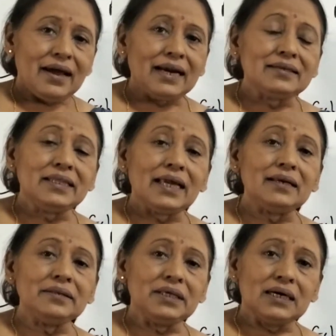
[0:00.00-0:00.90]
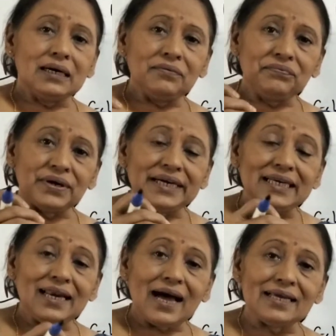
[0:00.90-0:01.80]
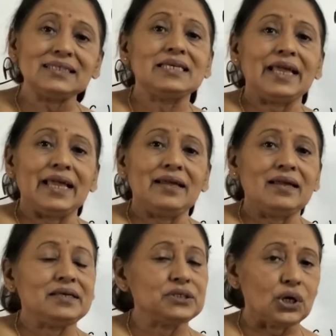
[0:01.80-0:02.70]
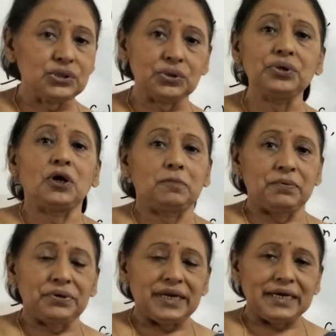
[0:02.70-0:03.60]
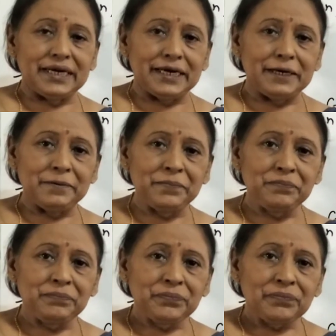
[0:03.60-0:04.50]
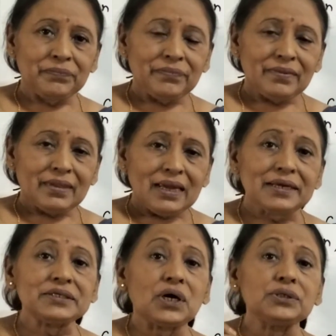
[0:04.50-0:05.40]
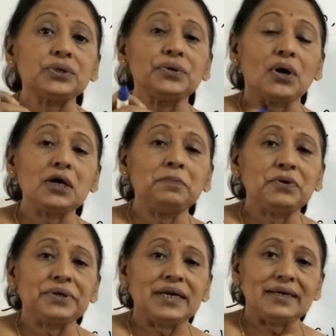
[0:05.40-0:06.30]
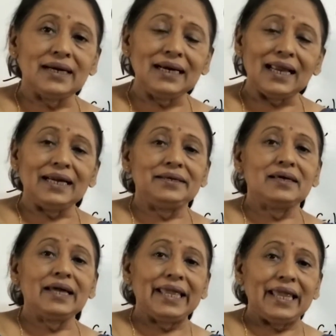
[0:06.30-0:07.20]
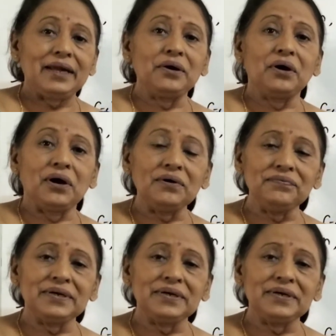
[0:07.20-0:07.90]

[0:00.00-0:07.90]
and then the fertilized egg, it is also not protected. It is also not protected like the egg of